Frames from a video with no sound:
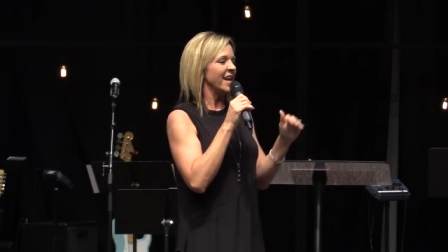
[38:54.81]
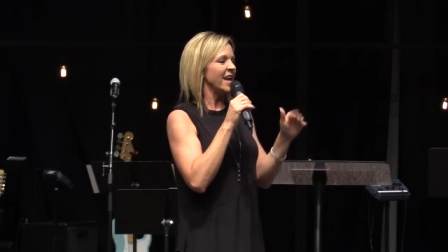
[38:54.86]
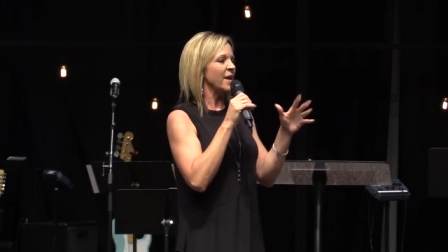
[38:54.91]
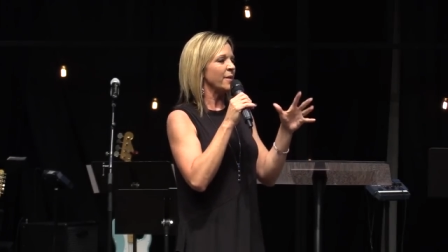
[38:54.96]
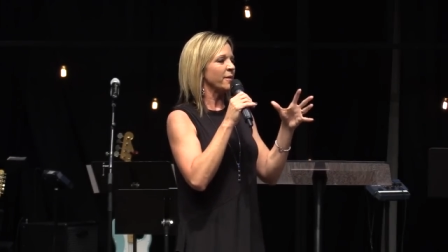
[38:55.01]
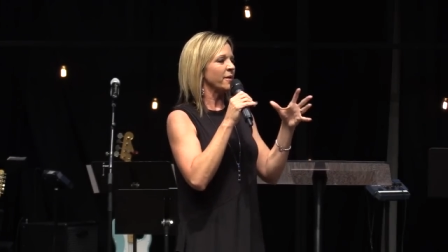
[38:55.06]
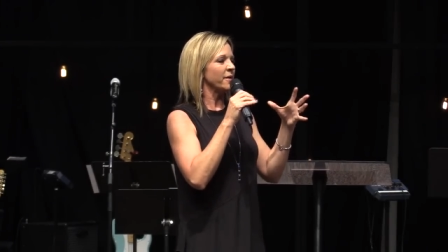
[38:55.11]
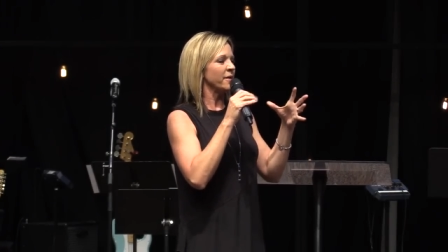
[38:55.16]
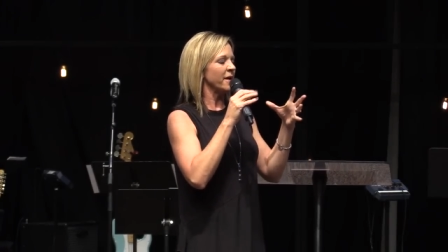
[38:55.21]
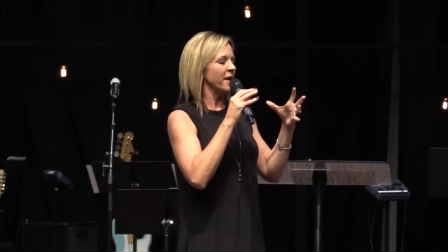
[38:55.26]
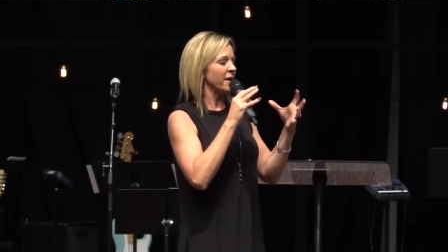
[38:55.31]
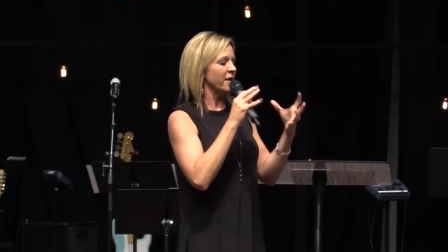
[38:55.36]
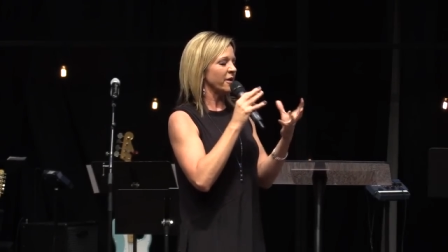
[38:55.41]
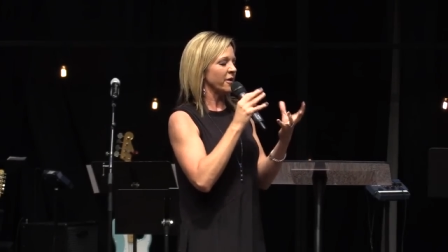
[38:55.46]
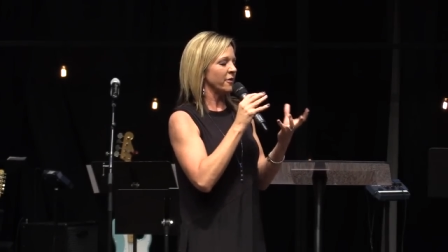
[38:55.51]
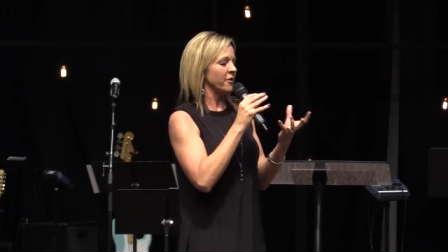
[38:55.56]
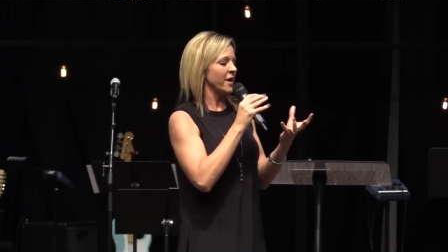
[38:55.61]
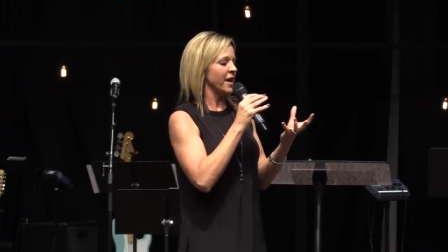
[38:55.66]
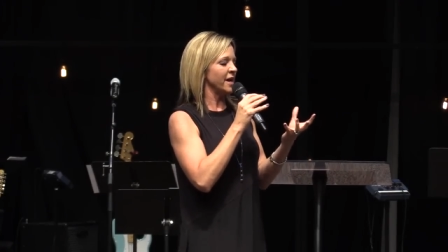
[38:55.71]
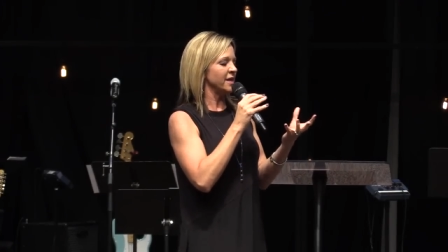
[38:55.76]
it,
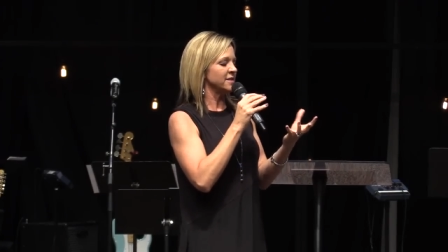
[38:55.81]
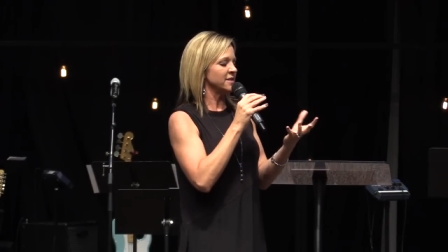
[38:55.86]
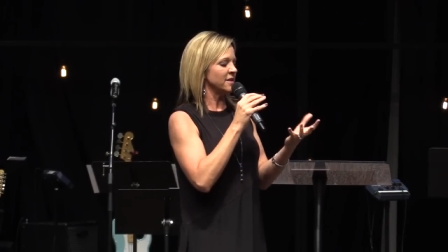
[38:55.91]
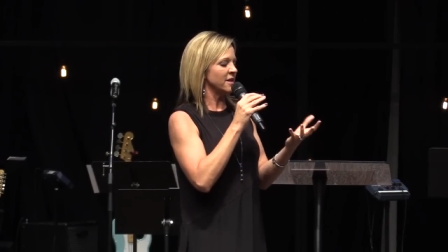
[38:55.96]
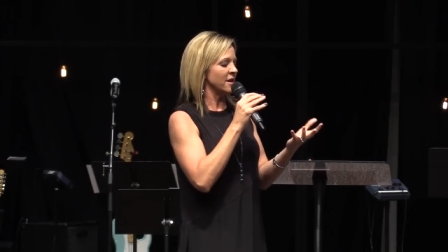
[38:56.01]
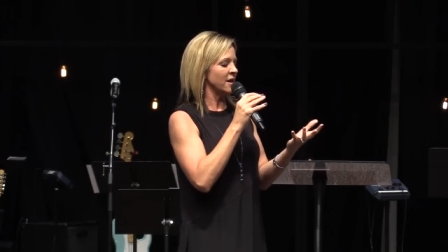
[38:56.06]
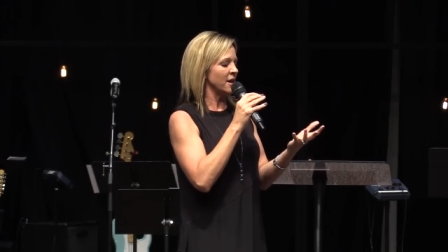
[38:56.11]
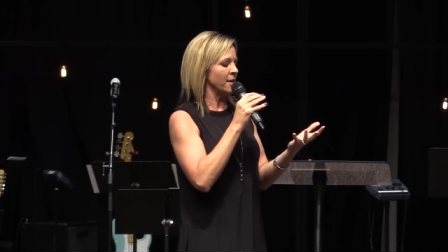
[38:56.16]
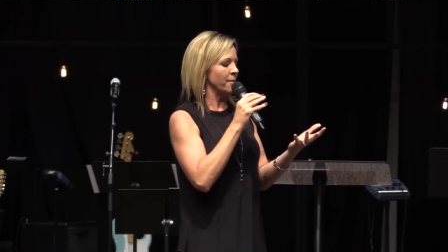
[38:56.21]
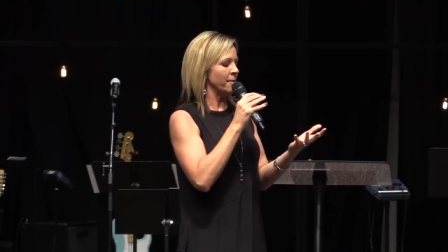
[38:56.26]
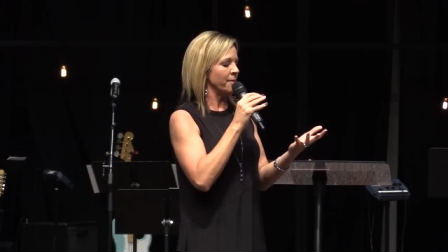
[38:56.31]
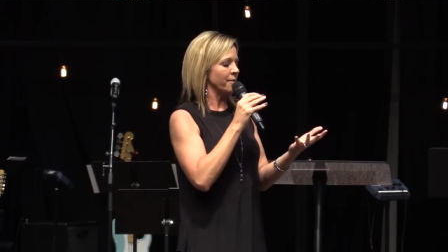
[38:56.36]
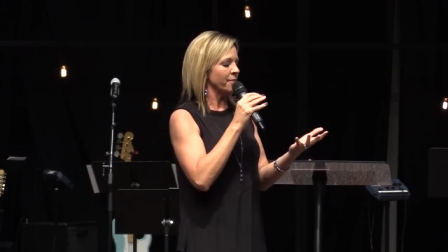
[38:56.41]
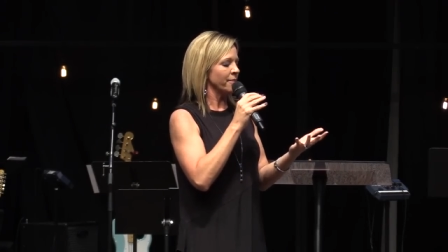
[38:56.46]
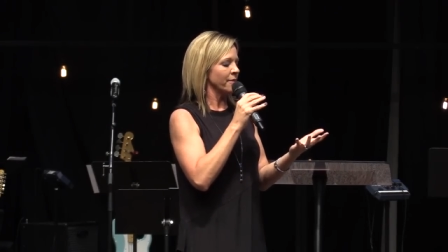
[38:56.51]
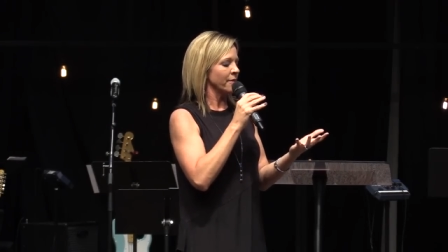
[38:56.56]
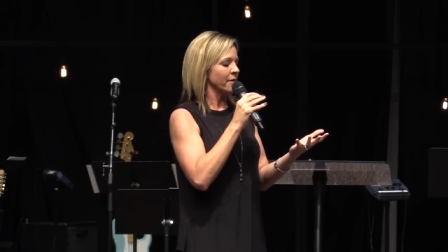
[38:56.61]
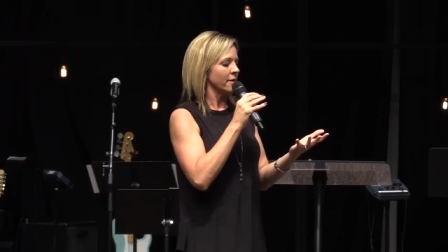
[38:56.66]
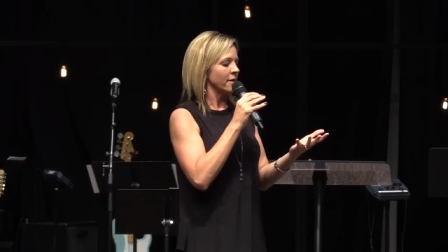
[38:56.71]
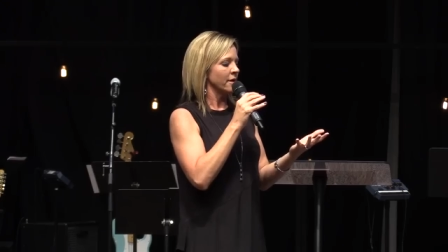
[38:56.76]
it creates, um,
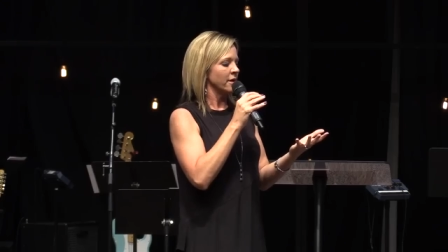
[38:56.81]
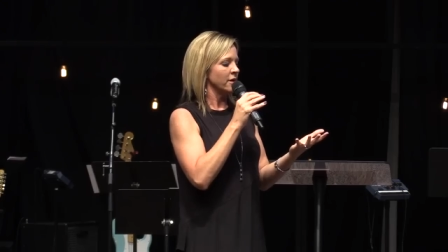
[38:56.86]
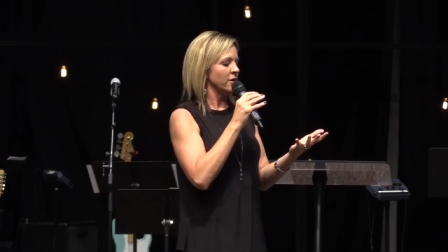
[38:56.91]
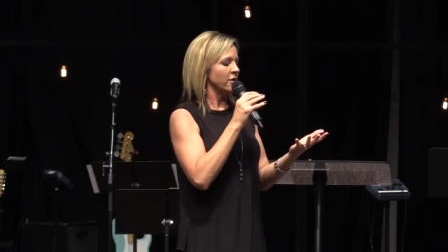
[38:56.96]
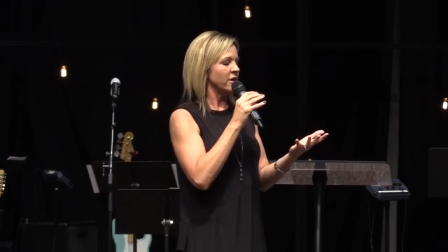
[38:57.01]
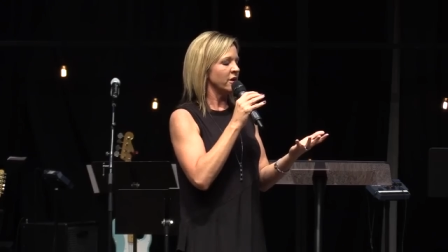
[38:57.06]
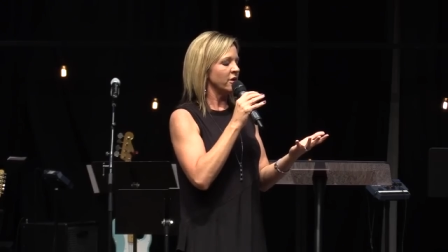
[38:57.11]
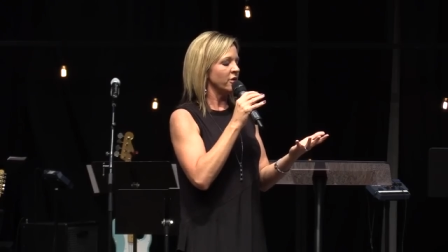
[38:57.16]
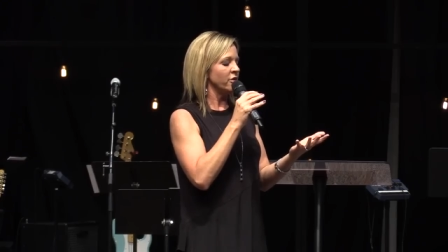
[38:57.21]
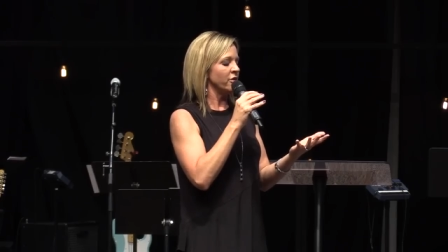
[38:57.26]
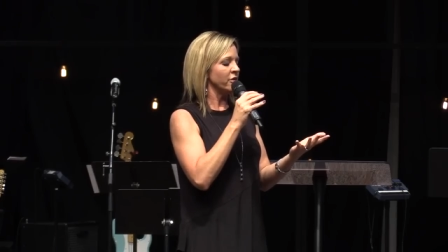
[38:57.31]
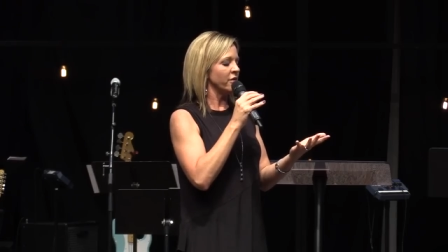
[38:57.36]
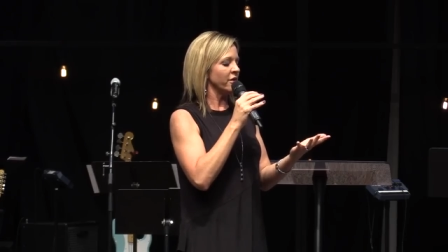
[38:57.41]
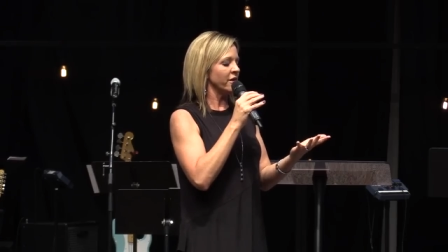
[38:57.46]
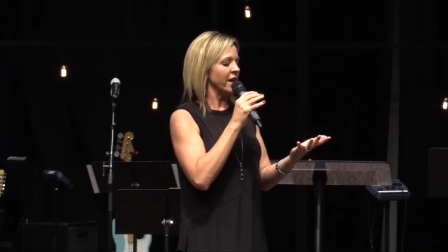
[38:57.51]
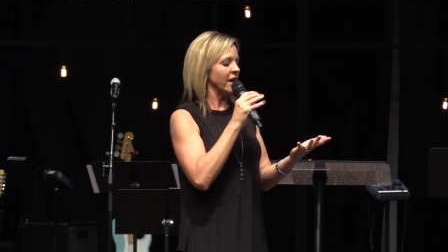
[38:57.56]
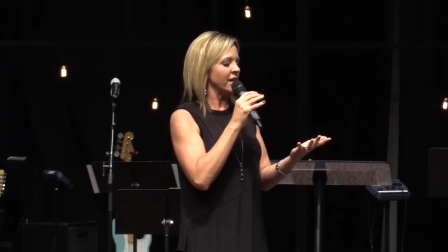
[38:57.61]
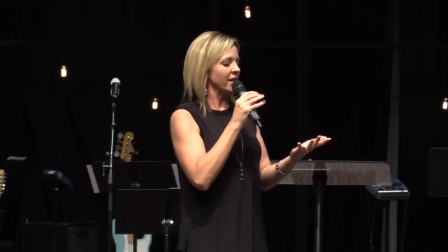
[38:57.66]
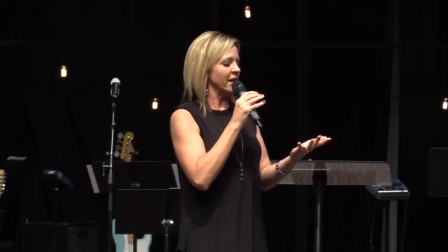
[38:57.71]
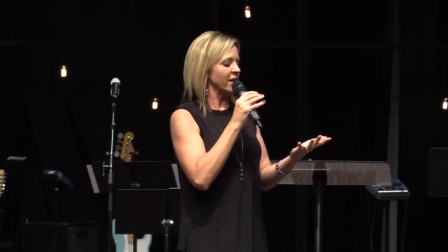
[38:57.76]
you, you either
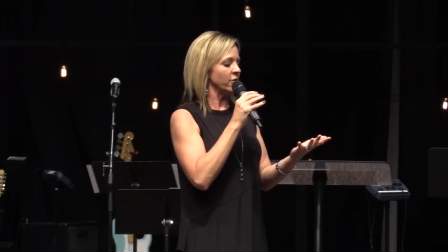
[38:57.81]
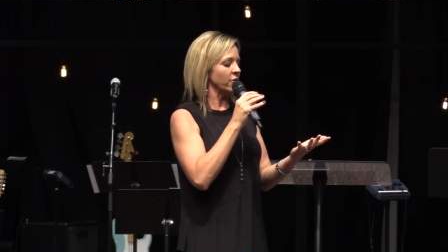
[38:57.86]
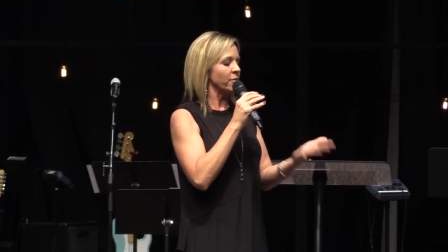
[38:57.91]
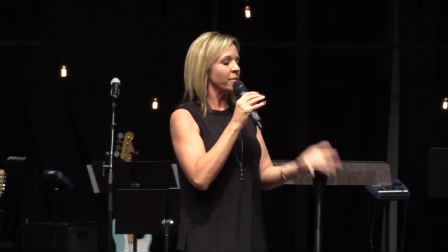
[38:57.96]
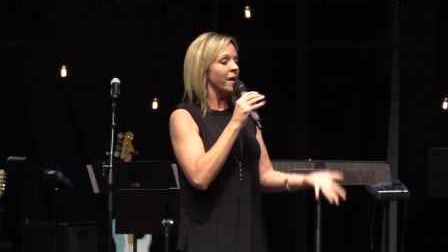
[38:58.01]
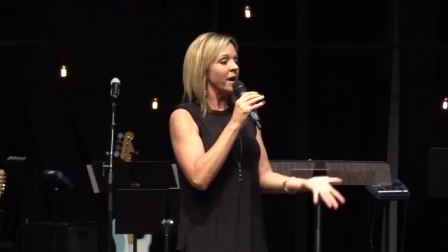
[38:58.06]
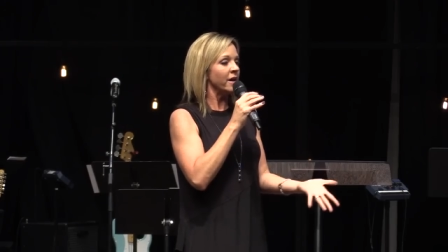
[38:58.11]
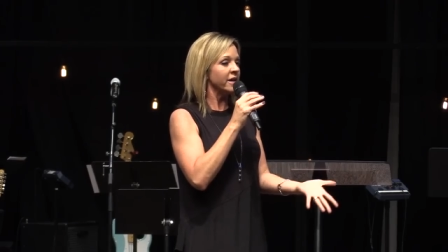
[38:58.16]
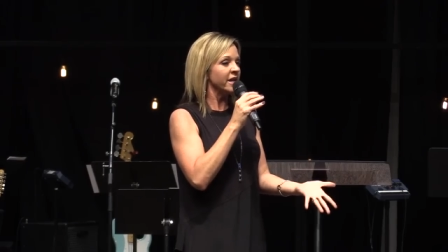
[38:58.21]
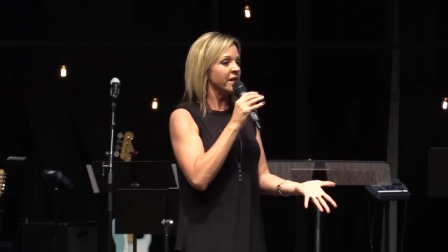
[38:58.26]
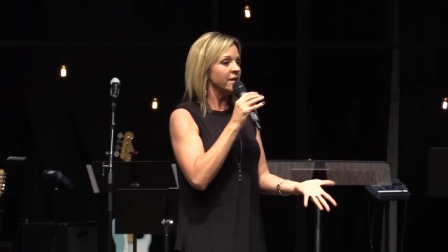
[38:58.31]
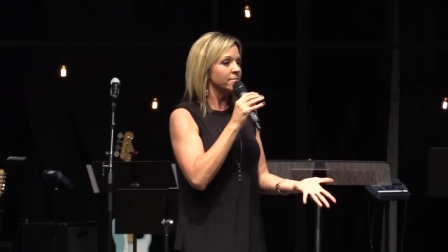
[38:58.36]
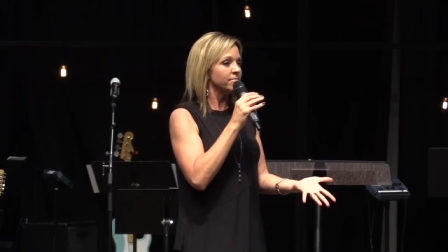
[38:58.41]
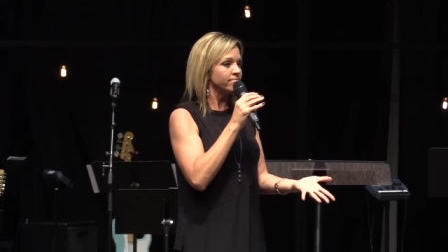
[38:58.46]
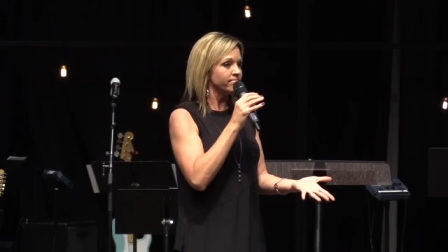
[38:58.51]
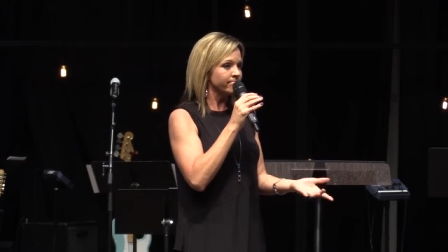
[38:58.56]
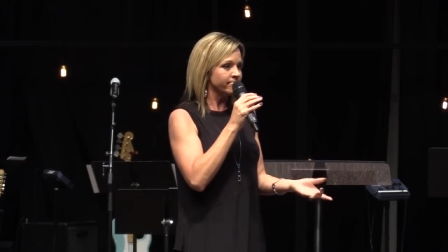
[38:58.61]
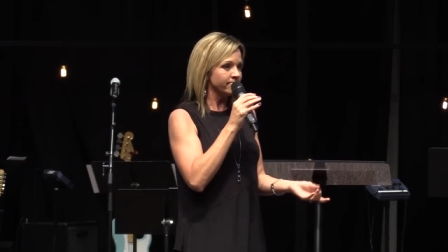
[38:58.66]
get like rebellion,